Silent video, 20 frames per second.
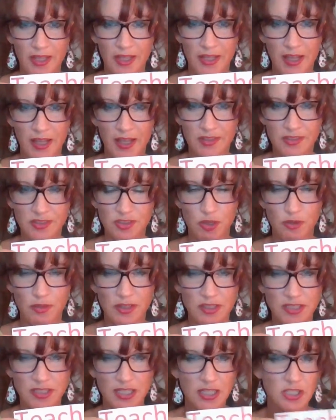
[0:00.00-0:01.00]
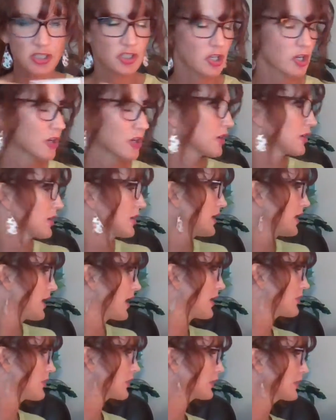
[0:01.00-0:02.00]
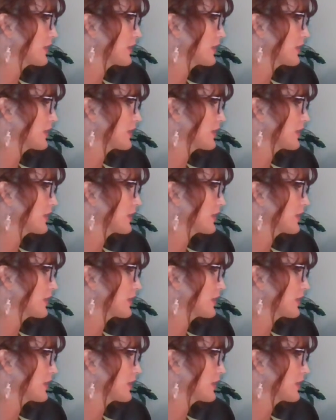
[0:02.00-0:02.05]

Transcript: connects to the teacher and the